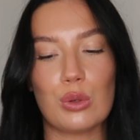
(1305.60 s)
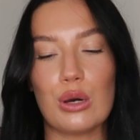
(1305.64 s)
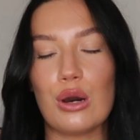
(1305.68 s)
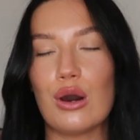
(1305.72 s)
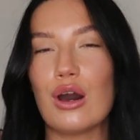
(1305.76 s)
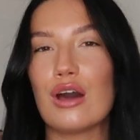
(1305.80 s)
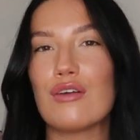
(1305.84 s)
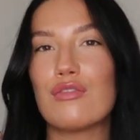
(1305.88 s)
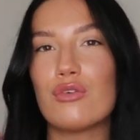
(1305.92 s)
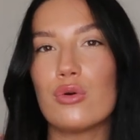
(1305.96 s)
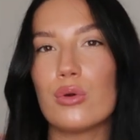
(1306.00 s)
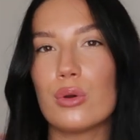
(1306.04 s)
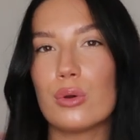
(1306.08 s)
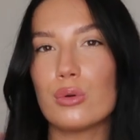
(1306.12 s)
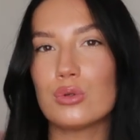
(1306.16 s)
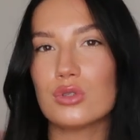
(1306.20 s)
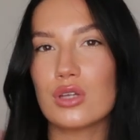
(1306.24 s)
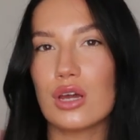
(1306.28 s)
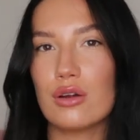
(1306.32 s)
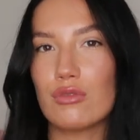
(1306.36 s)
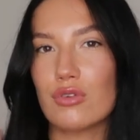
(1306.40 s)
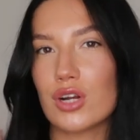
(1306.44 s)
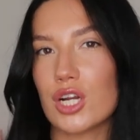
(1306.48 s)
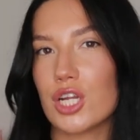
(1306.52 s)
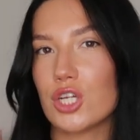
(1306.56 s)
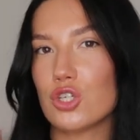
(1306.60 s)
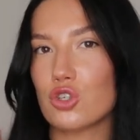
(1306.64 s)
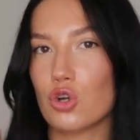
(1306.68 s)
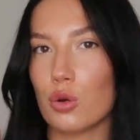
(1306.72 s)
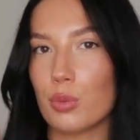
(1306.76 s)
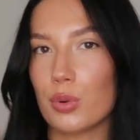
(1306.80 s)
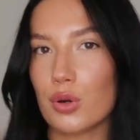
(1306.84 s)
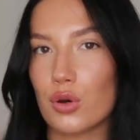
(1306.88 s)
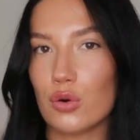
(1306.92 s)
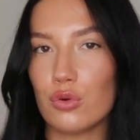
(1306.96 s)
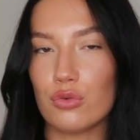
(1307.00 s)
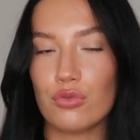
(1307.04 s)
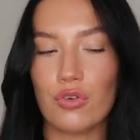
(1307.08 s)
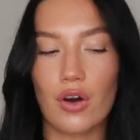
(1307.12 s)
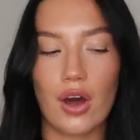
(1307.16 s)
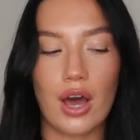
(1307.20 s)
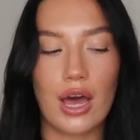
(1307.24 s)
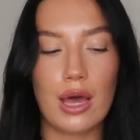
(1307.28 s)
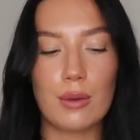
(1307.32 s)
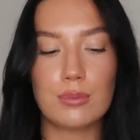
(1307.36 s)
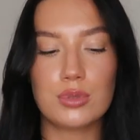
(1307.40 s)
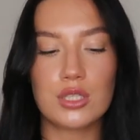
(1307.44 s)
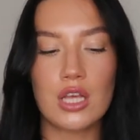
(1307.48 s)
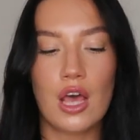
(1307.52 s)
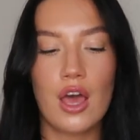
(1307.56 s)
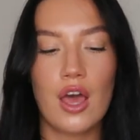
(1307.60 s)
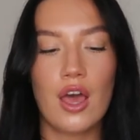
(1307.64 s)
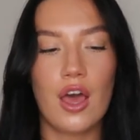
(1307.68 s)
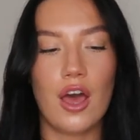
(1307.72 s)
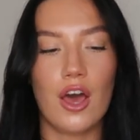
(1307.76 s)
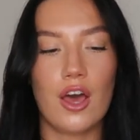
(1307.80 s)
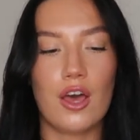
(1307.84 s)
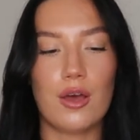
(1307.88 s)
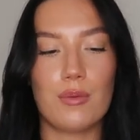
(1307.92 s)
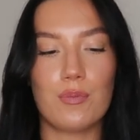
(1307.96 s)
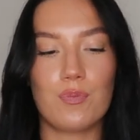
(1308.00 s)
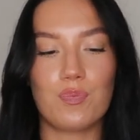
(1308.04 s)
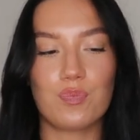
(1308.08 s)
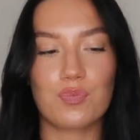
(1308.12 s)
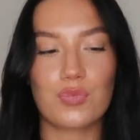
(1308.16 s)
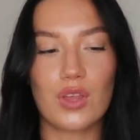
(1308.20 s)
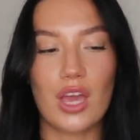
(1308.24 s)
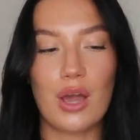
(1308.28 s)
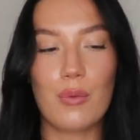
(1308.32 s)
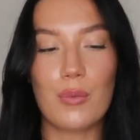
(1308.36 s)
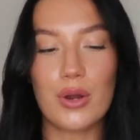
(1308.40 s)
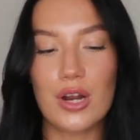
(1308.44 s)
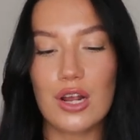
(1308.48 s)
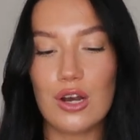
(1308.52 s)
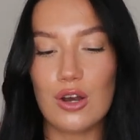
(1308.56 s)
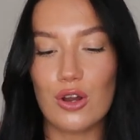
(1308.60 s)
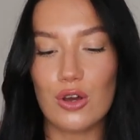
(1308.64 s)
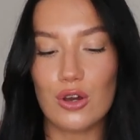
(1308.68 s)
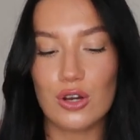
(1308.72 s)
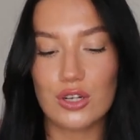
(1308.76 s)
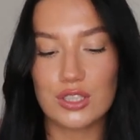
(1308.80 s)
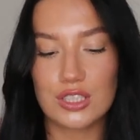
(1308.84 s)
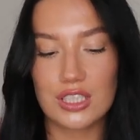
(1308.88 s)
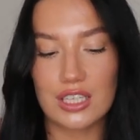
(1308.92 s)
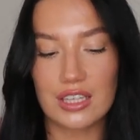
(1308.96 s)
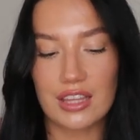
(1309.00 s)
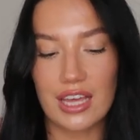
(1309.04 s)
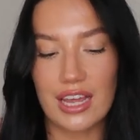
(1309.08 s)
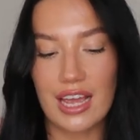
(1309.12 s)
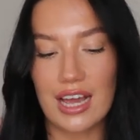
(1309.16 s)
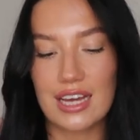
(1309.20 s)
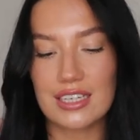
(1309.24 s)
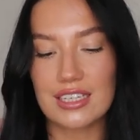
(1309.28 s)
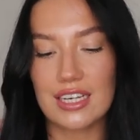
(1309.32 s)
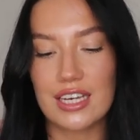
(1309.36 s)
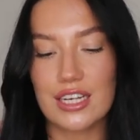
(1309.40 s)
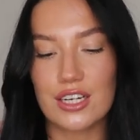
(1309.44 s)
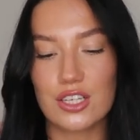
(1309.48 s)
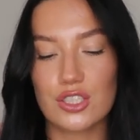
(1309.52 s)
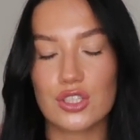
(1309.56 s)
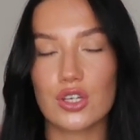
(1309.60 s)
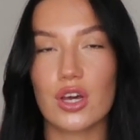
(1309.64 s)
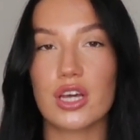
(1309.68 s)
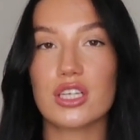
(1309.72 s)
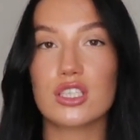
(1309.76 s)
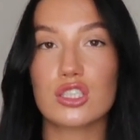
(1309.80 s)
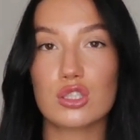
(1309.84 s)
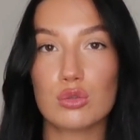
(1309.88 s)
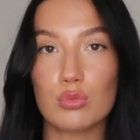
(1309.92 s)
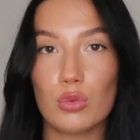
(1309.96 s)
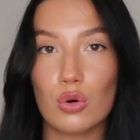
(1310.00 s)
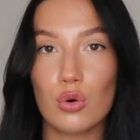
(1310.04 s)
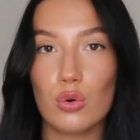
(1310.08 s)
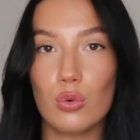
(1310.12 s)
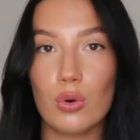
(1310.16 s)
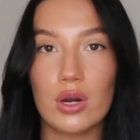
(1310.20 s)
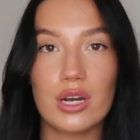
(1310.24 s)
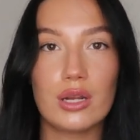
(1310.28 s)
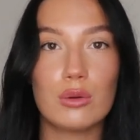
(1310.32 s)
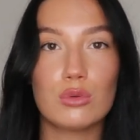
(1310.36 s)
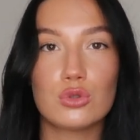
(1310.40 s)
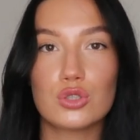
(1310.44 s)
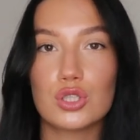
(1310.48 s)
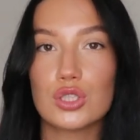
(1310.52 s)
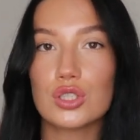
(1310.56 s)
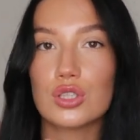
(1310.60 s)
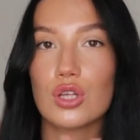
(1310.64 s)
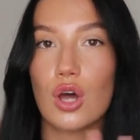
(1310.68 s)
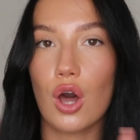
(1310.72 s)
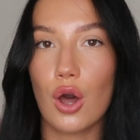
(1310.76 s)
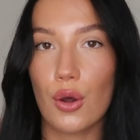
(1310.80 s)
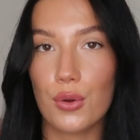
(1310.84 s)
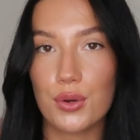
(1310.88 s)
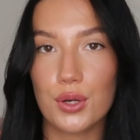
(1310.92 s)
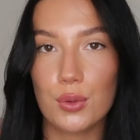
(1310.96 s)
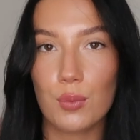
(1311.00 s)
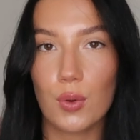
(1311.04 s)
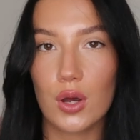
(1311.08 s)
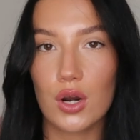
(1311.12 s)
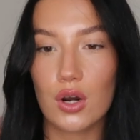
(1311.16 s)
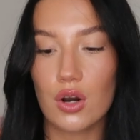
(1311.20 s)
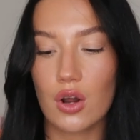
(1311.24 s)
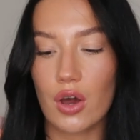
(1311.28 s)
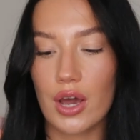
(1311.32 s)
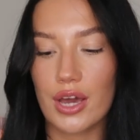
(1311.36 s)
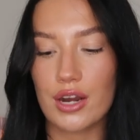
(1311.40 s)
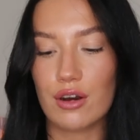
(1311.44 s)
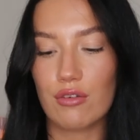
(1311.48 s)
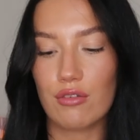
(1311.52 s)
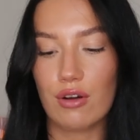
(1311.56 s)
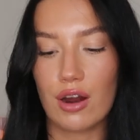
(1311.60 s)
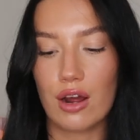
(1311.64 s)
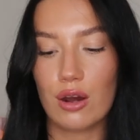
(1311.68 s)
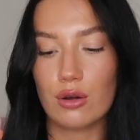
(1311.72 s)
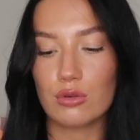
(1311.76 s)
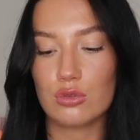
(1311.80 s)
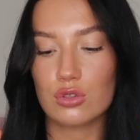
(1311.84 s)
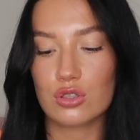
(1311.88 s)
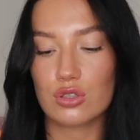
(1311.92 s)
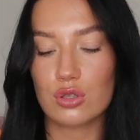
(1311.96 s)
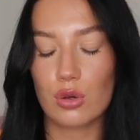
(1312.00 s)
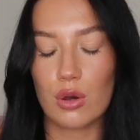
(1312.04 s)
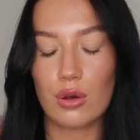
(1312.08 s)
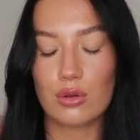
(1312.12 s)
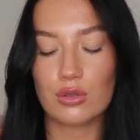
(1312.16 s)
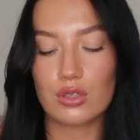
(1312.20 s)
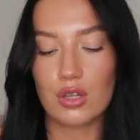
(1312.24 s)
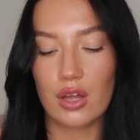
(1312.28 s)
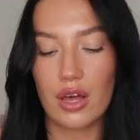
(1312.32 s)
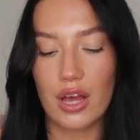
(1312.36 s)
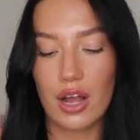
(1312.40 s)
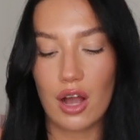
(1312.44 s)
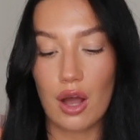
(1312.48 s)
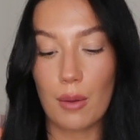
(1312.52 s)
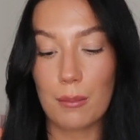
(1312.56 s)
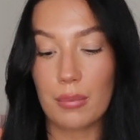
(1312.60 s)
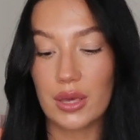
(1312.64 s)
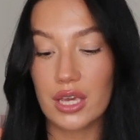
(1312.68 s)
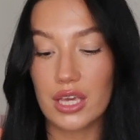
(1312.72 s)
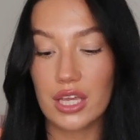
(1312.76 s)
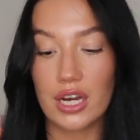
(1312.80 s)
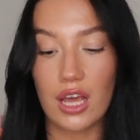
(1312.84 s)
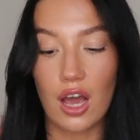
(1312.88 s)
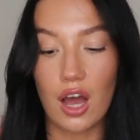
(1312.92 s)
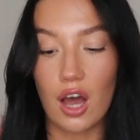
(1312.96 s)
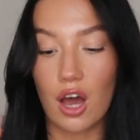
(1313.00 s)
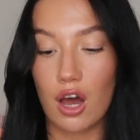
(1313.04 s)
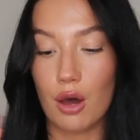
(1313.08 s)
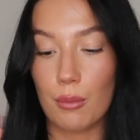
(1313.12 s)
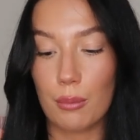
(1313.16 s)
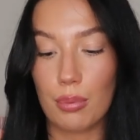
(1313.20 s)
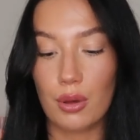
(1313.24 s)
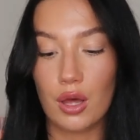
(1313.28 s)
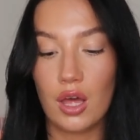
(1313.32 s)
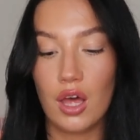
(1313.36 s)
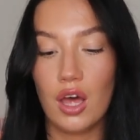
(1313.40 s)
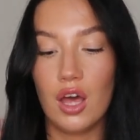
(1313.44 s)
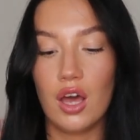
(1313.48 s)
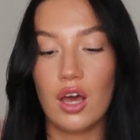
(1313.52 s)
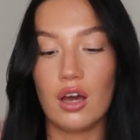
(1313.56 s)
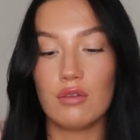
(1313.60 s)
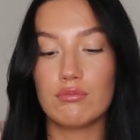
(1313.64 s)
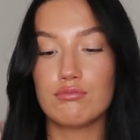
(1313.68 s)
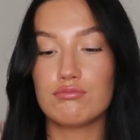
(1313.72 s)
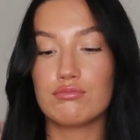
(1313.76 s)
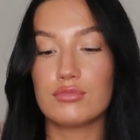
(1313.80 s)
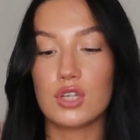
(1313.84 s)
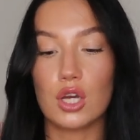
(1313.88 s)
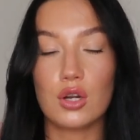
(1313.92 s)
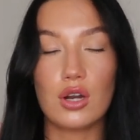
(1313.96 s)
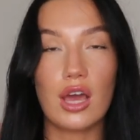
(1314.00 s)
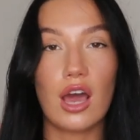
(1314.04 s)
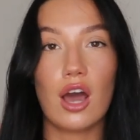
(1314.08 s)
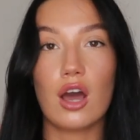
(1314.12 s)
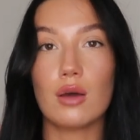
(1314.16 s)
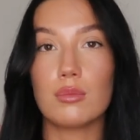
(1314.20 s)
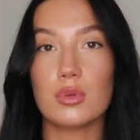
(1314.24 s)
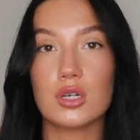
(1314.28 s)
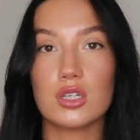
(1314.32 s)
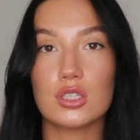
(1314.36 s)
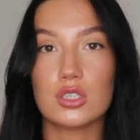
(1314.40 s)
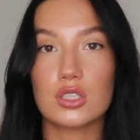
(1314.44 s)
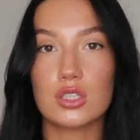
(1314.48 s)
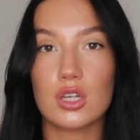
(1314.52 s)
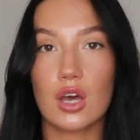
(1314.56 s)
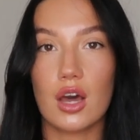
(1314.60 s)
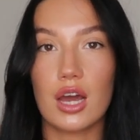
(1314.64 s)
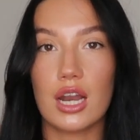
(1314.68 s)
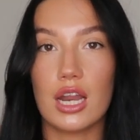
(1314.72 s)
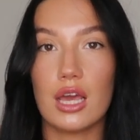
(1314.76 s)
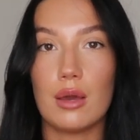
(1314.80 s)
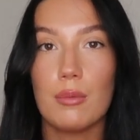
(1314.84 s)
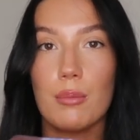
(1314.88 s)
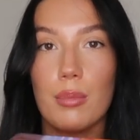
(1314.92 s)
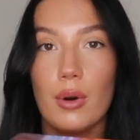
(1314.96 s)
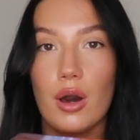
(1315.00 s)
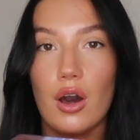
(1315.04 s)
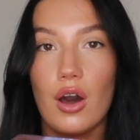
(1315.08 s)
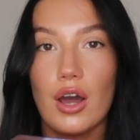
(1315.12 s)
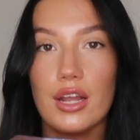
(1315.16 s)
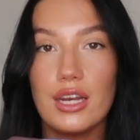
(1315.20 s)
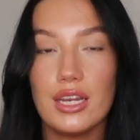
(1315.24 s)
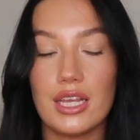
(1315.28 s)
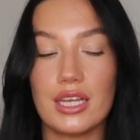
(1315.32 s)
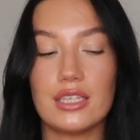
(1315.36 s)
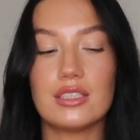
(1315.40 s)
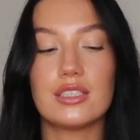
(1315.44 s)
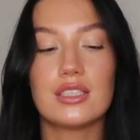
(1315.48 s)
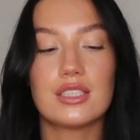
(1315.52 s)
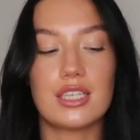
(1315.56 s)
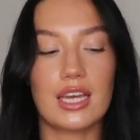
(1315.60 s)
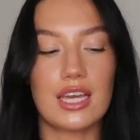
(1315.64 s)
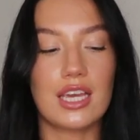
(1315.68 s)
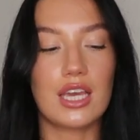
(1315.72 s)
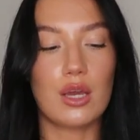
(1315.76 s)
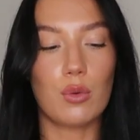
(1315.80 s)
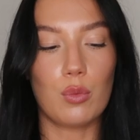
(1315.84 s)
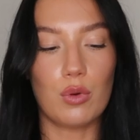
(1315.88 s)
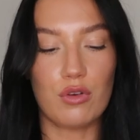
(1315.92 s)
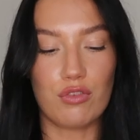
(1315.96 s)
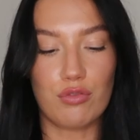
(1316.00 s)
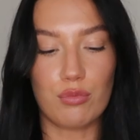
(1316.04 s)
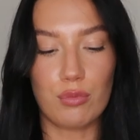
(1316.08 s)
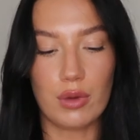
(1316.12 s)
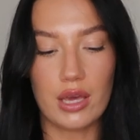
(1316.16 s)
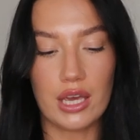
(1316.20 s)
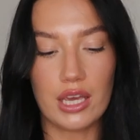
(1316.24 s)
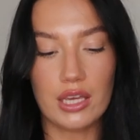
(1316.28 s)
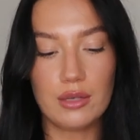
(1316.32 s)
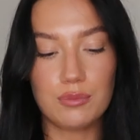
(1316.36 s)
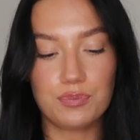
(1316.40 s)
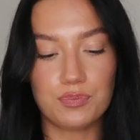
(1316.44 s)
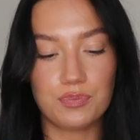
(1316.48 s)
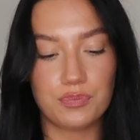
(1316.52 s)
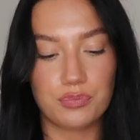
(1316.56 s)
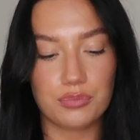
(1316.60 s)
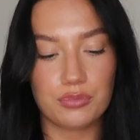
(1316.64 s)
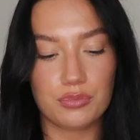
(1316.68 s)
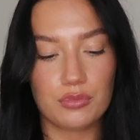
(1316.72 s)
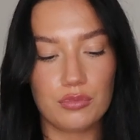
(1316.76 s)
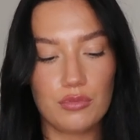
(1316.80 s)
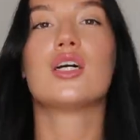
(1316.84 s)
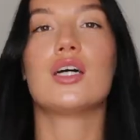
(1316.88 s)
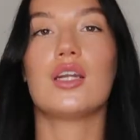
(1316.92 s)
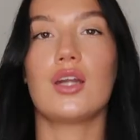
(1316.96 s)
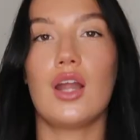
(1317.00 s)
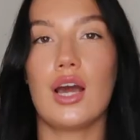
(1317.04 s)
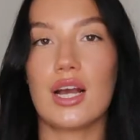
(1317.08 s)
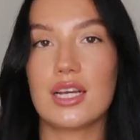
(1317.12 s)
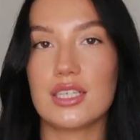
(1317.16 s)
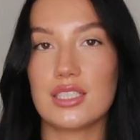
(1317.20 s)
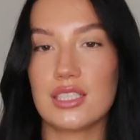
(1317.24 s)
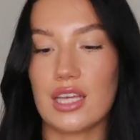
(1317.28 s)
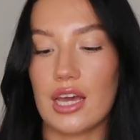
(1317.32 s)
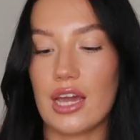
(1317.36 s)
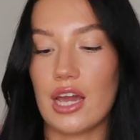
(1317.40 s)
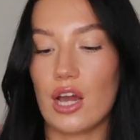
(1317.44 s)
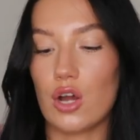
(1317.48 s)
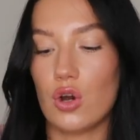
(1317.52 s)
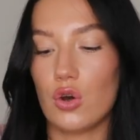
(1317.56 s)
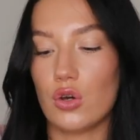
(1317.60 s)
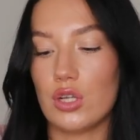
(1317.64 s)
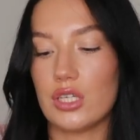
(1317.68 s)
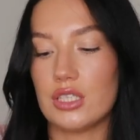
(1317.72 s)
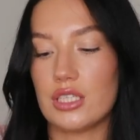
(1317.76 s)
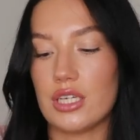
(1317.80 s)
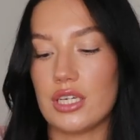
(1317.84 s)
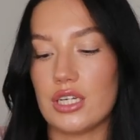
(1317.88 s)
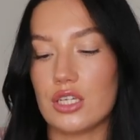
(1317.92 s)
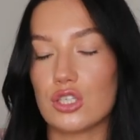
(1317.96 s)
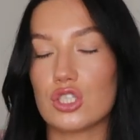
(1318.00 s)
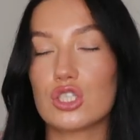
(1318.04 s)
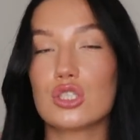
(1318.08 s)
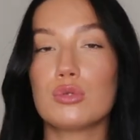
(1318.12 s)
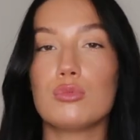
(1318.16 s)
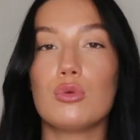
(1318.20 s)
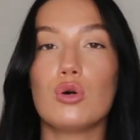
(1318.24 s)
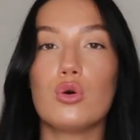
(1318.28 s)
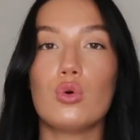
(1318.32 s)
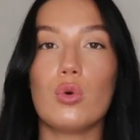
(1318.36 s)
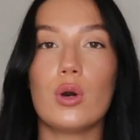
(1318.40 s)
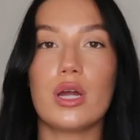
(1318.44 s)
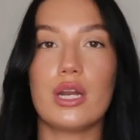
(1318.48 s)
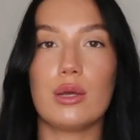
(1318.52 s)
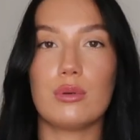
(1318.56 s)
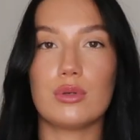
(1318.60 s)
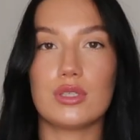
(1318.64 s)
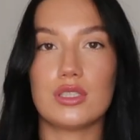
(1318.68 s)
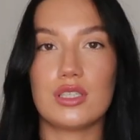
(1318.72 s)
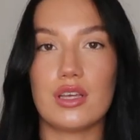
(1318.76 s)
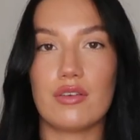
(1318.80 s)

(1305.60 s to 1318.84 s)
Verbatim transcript: well i thought it was like really tropical vibes um, and when i looked they had it in a size small and it was just the only one lying around so i was like i'm picking it up don't know how i'm gonna style it but i need to take it with me like I say, I got this in a small and it was